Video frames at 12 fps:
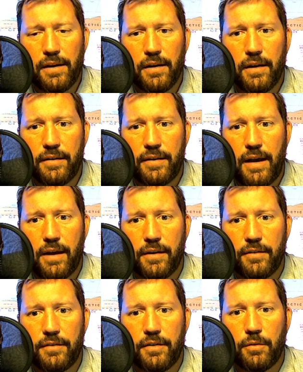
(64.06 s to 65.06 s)
on down
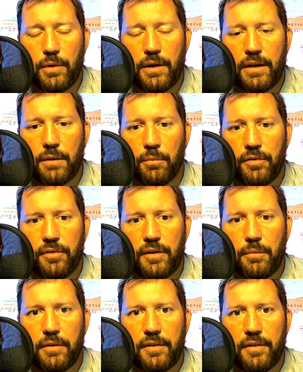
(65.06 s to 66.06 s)
into the week, and we'll
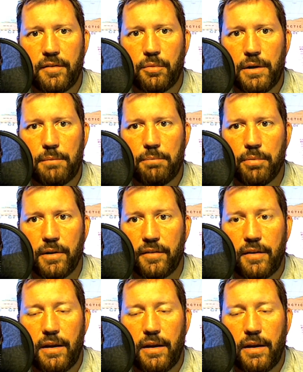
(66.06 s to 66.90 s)
see what this week brings.